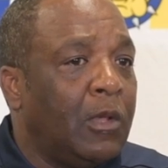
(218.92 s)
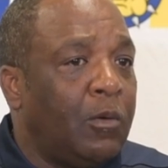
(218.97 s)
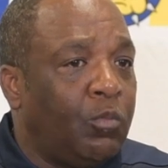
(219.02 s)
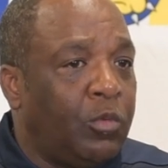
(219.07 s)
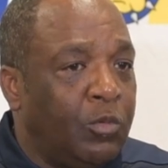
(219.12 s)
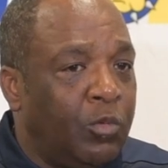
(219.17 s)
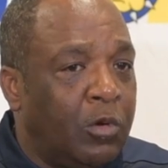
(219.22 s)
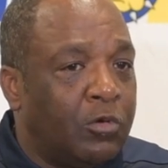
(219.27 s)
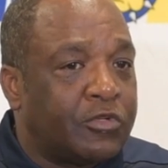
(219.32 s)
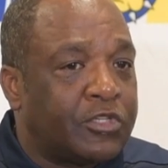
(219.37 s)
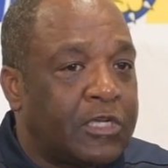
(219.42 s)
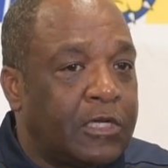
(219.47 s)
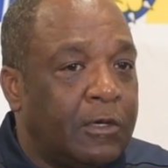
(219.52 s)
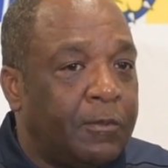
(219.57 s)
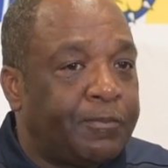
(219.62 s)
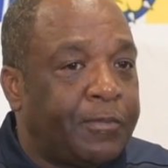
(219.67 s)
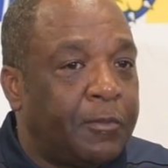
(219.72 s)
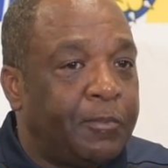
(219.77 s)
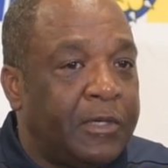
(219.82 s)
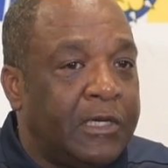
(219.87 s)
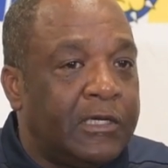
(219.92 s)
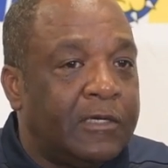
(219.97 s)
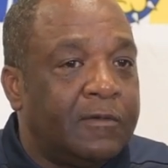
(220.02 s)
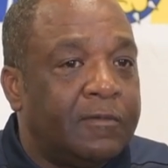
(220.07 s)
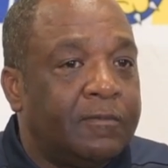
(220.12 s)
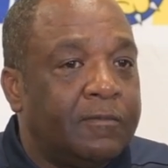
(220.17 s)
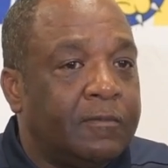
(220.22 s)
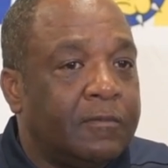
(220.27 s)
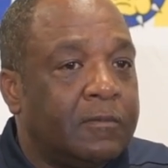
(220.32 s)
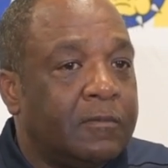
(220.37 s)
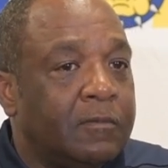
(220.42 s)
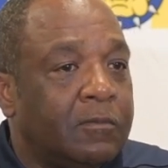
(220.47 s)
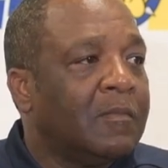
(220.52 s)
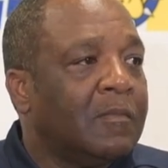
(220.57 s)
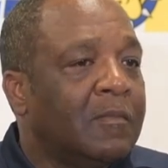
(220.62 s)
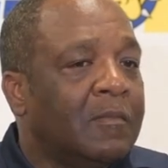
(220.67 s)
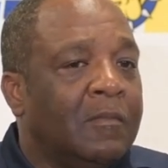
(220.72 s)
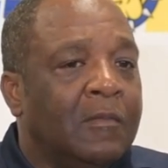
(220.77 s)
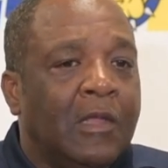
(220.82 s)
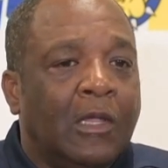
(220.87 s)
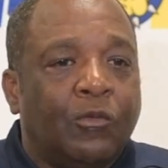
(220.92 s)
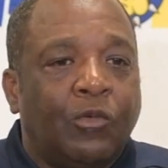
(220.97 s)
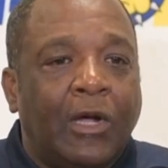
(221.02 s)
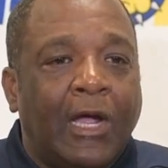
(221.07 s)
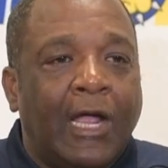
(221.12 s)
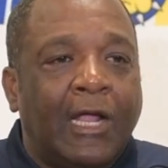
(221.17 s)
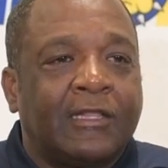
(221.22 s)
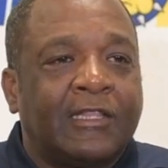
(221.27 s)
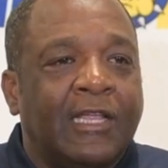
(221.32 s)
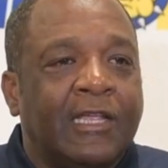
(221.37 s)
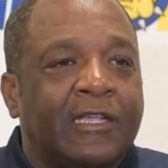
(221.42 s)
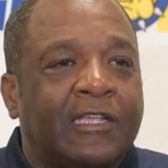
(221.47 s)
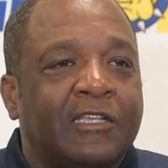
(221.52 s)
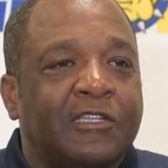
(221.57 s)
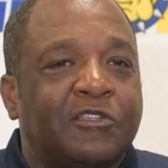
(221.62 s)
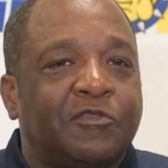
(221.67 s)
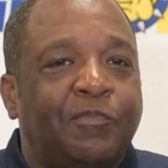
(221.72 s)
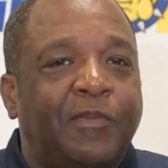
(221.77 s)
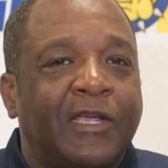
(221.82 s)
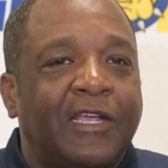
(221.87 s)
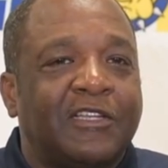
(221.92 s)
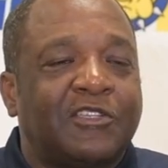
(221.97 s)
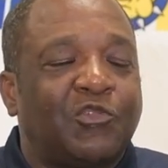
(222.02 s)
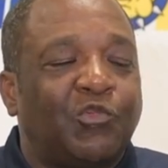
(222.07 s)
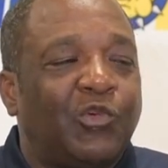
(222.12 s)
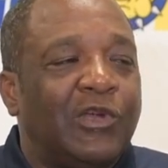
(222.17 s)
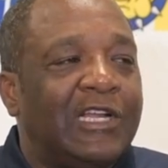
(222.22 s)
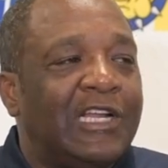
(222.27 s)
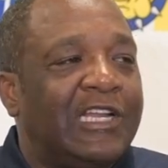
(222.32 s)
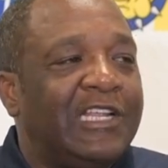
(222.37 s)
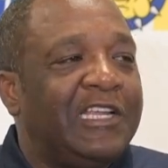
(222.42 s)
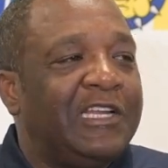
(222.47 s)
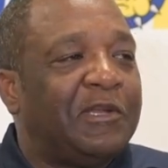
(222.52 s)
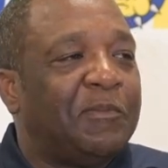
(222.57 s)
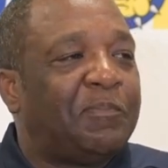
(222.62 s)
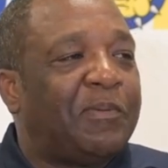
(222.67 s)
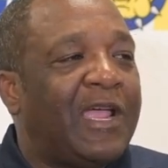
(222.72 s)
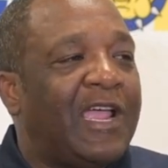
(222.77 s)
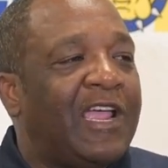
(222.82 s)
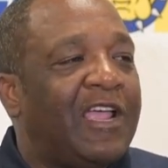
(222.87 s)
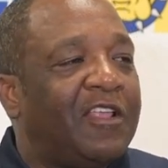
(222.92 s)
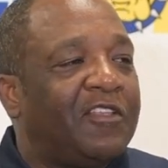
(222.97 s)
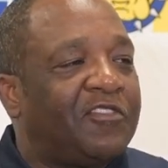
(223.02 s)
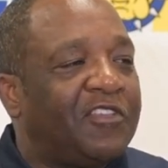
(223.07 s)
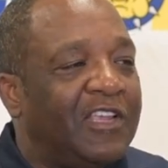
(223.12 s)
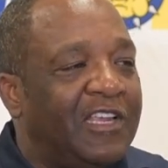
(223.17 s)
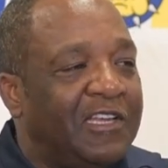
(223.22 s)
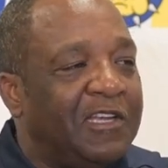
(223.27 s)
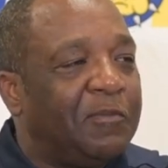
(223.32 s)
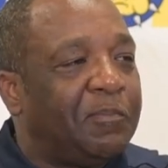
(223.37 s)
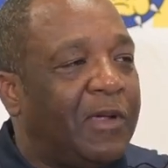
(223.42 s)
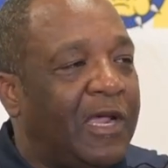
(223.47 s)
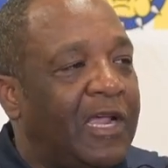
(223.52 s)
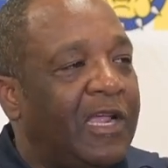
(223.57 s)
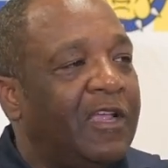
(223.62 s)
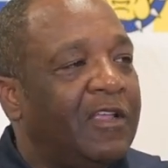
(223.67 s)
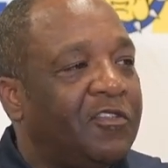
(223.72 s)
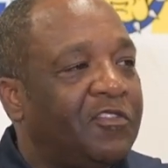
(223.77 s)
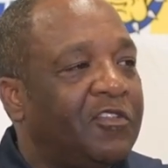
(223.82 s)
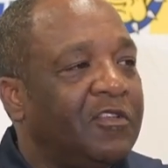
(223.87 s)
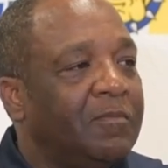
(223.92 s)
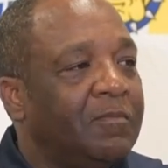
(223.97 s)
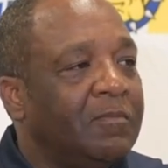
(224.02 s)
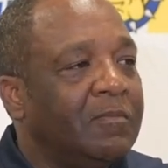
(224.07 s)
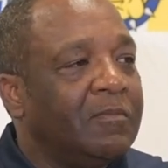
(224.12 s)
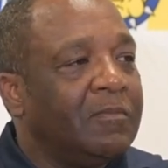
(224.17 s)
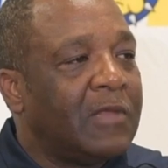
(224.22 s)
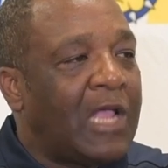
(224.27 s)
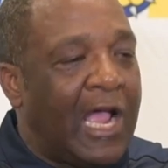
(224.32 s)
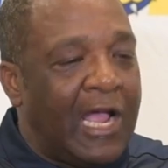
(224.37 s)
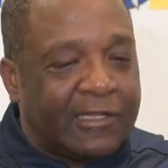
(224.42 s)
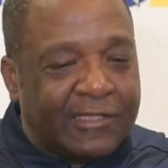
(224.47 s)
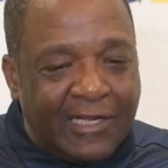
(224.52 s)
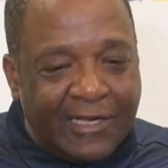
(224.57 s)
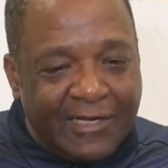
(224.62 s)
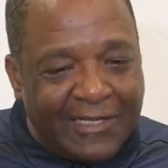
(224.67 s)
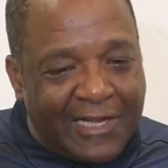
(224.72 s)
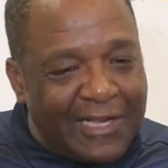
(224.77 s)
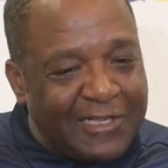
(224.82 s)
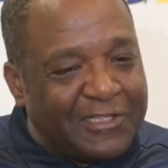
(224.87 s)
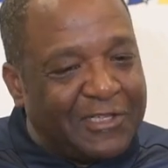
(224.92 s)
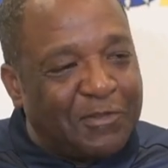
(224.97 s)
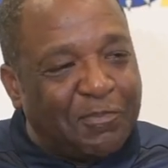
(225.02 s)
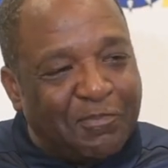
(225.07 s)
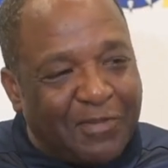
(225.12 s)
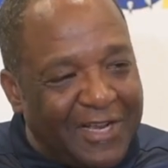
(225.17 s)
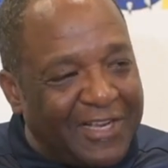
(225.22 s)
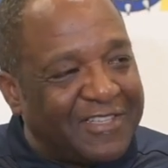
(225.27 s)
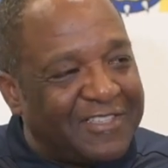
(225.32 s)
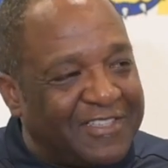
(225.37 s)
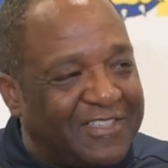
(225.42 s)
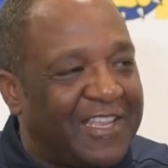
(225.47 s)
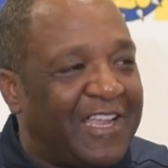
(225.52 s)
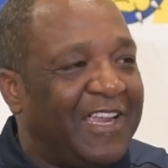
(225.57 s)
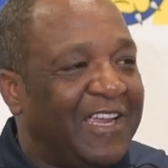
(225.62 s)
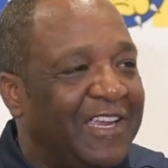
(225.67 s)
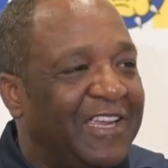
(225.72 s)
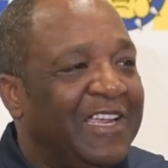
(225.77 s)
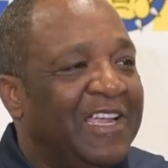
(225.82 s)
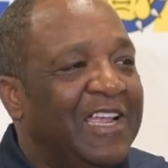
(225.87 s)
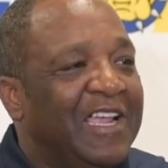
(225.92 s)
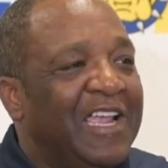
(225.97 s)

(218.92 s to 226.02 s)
we won't skip a beat. Well, I think it's best we lead a pass in the pass. I think that's the best thing.